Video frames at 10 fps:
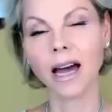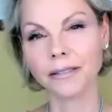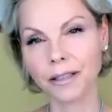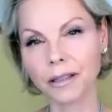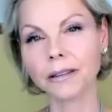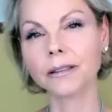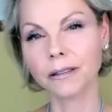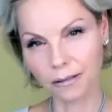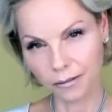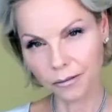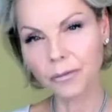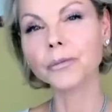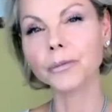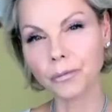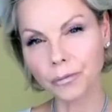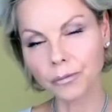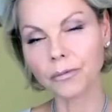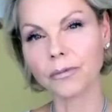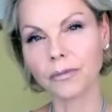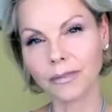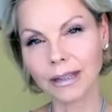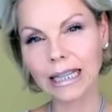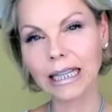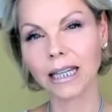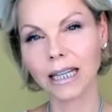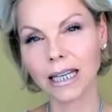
Yeah. So I think that would really help them a whole lot